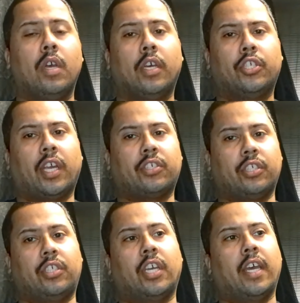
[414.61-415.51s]
She actually
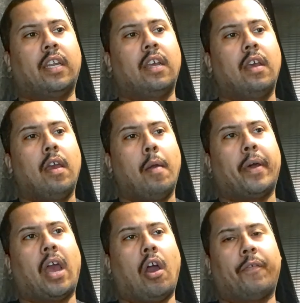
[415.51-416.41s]
shed, but
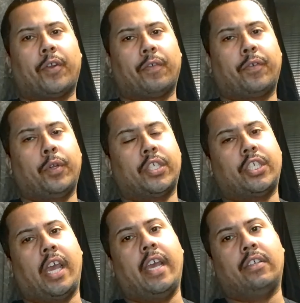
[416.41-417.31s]
I offered her food and she
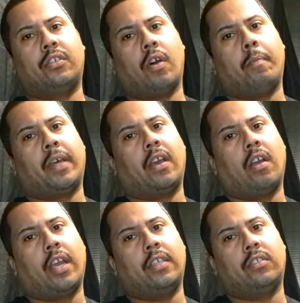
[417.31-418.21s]
ate. So I'm like, all
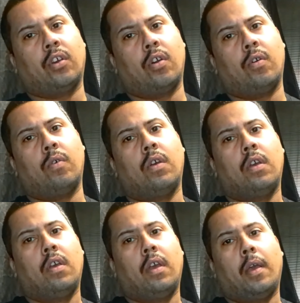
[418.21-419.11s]
right, so
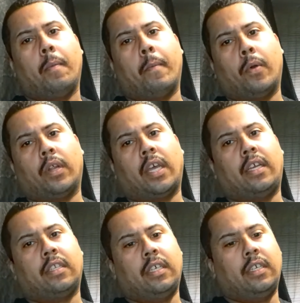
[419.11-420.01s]
more
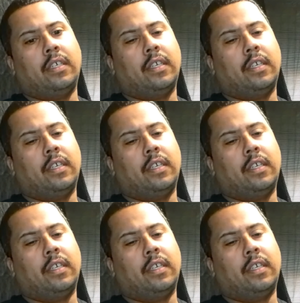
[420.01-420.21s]
likely.